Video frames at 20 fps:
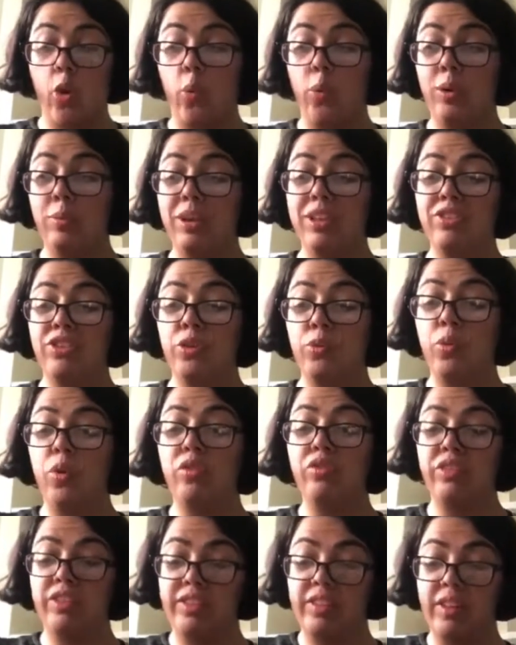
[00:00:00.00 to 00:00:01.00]
we went to
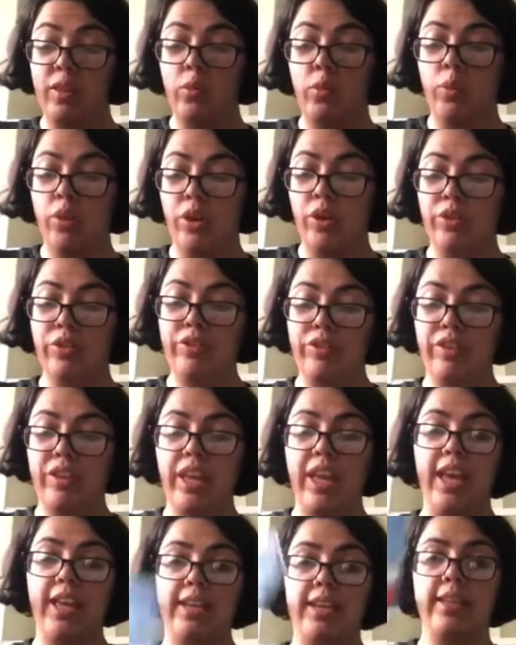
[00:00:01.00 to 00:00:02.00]
Walt Disney World,
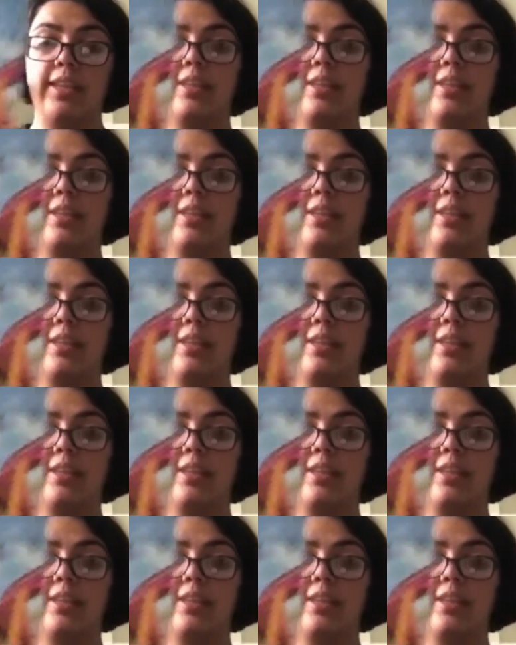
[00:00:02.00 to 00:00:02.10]
and